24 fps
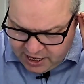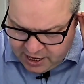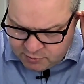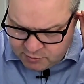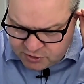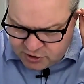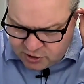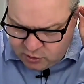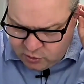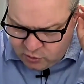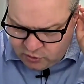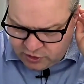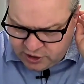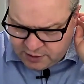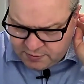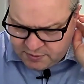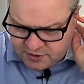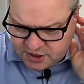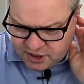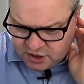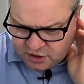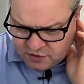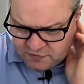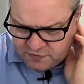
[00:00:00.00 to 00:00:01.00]
it was the Lord
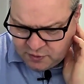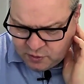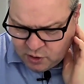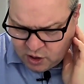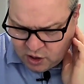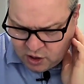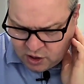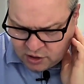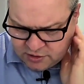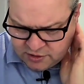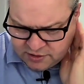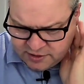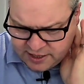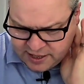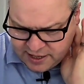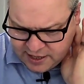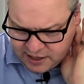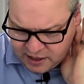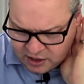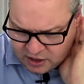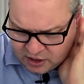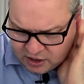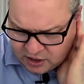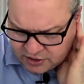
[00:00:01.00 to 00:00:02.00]
himself who hardened their
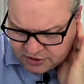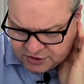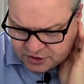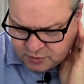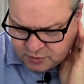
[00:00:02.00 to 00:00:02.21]
hearts